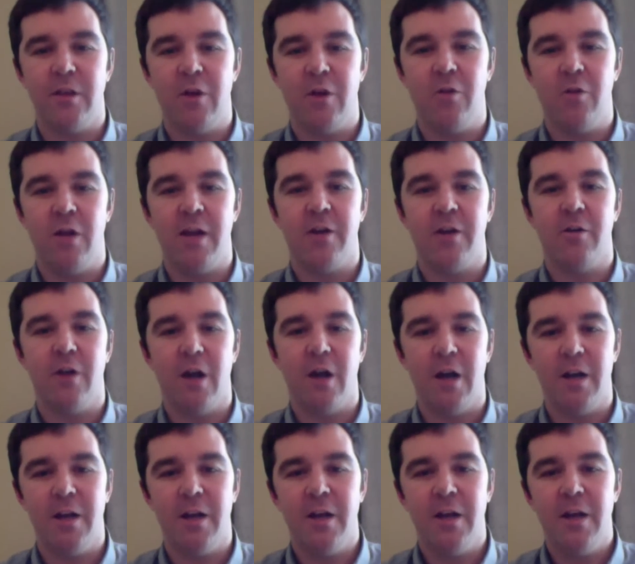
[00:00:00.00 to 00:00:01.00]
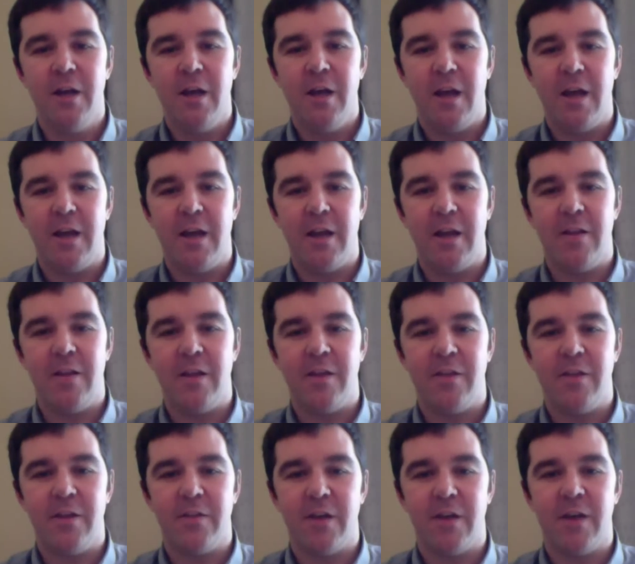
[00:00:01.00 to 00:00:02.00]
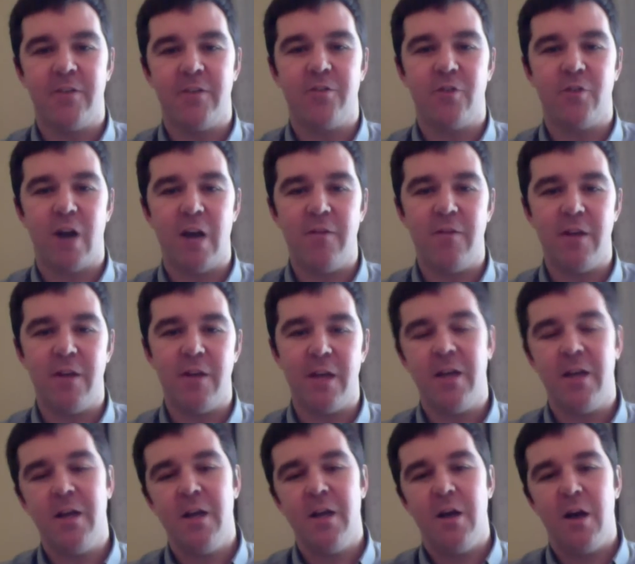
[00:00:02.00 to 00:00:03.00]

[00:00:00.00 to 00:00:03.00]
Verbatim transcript: they don't like Iran, and, and they think that's driving it.